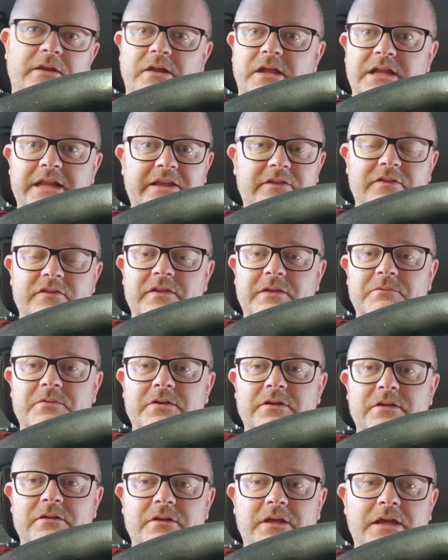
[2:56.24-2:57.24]
Alexa seems
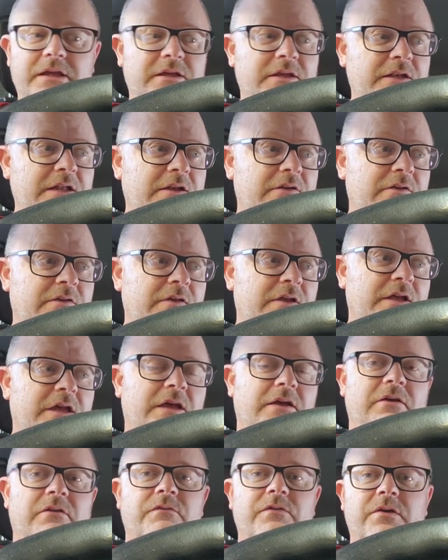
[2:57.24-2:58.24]
to connect
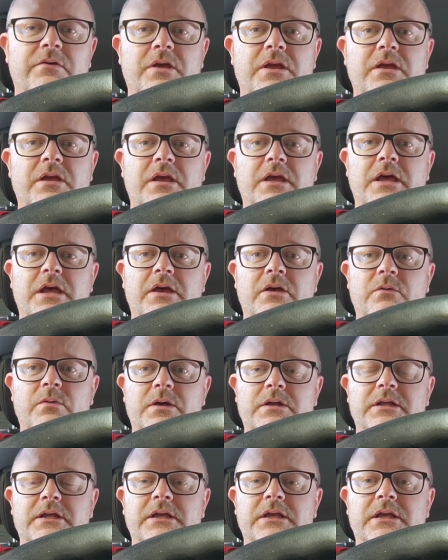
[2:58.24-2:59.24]
very
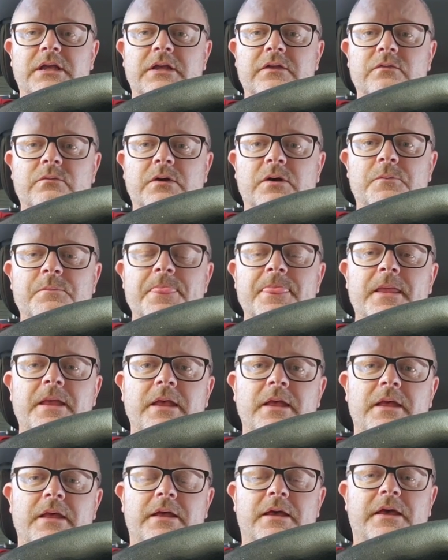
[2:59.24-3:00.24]
quickly as well.
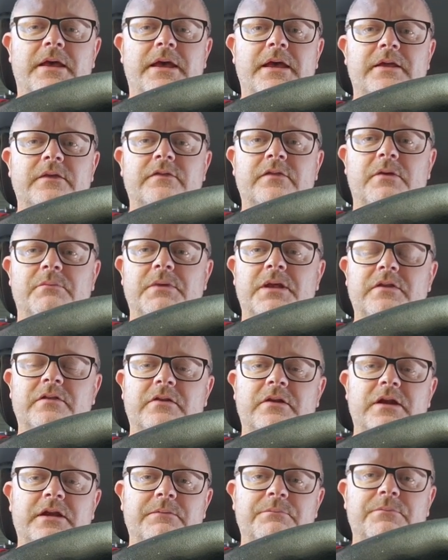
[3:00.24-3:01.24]
So it means that
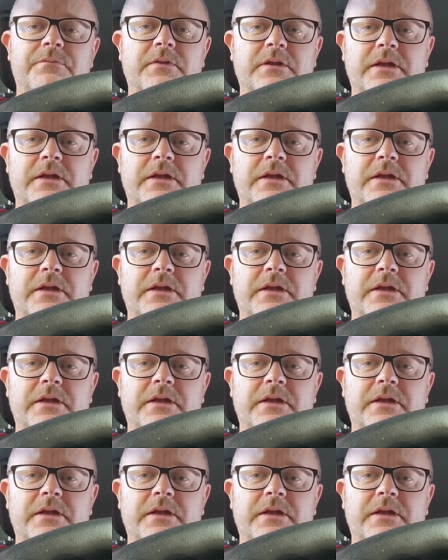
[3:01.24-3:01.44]
I can